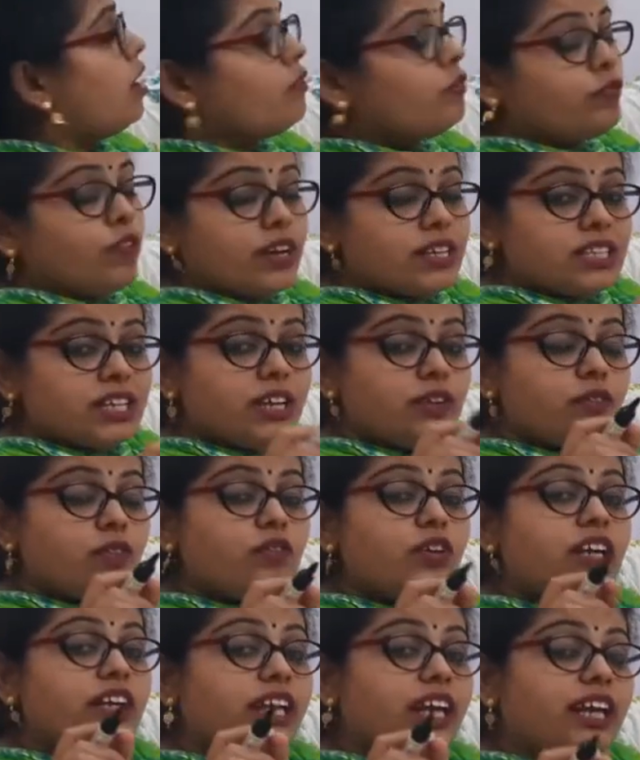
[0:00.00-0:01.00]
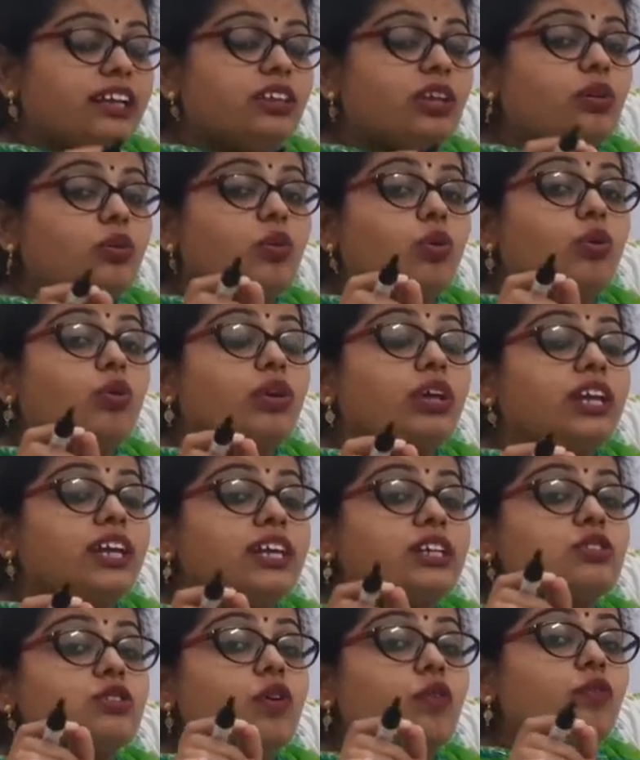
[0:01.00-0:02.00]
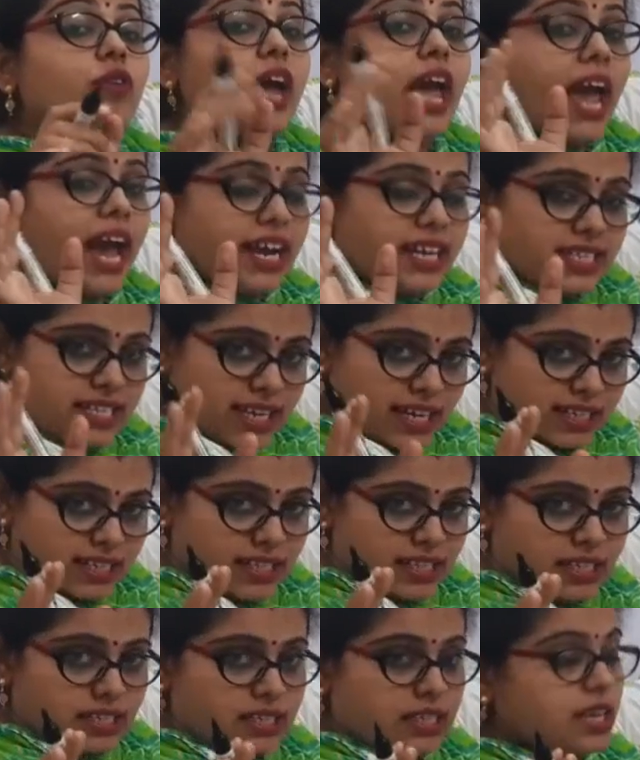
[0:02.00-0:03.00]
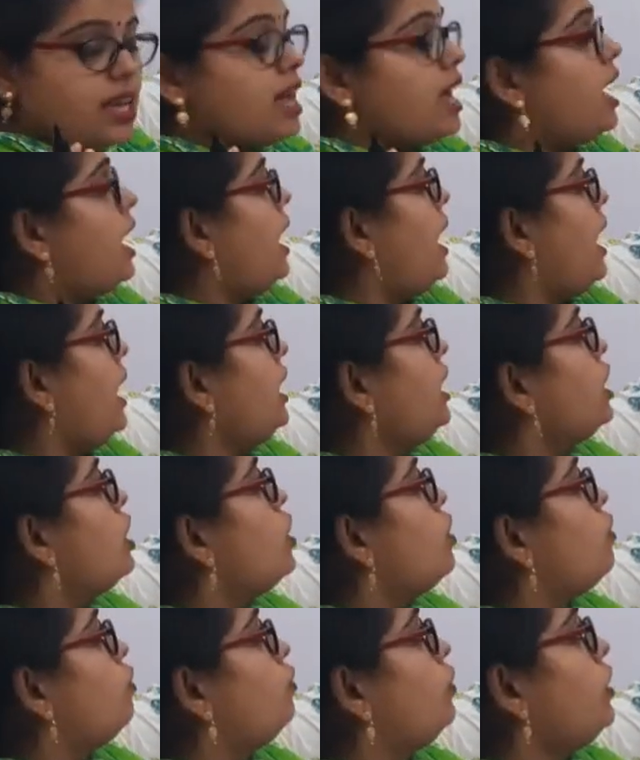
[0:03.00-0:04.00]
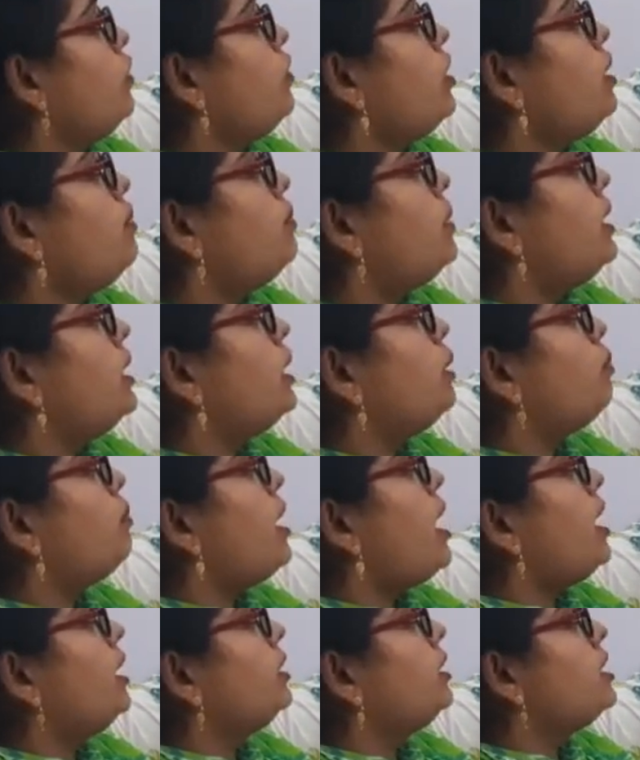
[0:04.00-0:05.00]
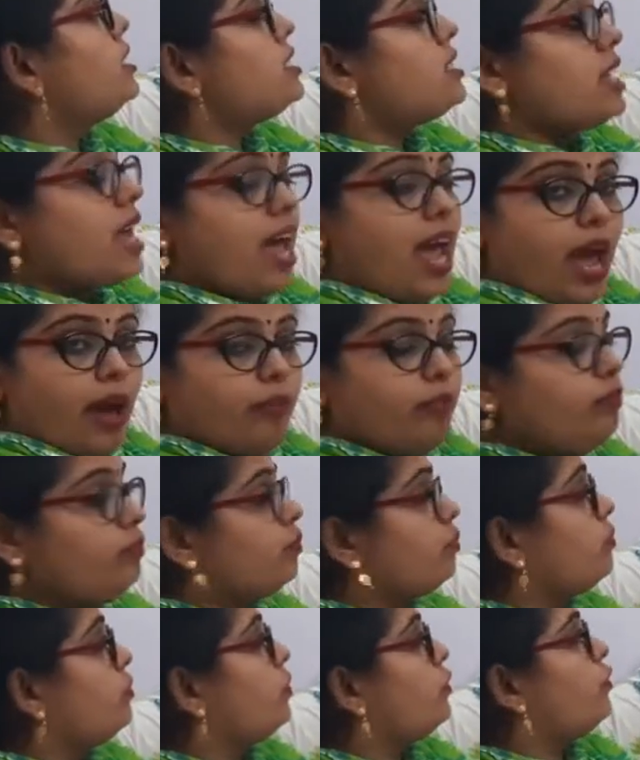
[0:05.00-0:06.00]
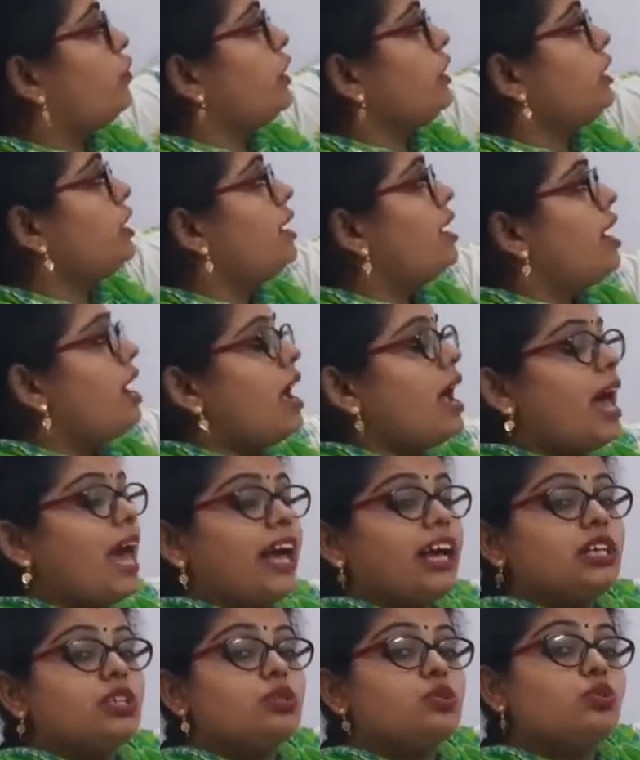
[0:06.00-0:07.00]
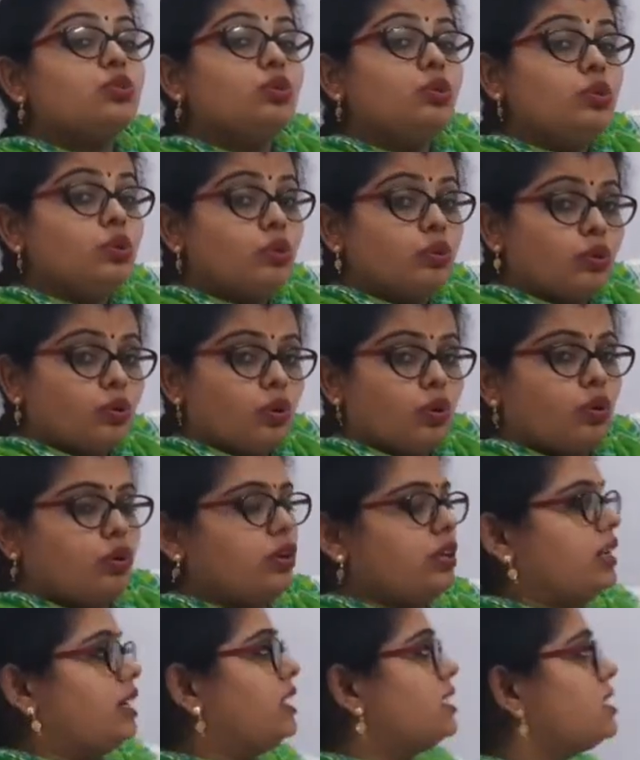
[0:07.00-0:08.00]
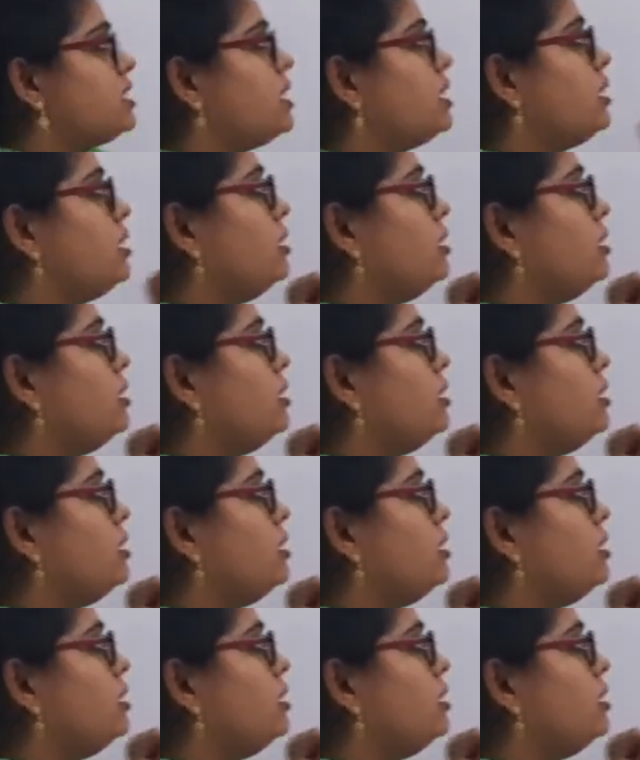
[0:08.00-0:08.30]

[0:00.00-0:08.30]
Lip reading: Firstly we will take the coordinates of x axis and we will multiply this m with x2 coordinates.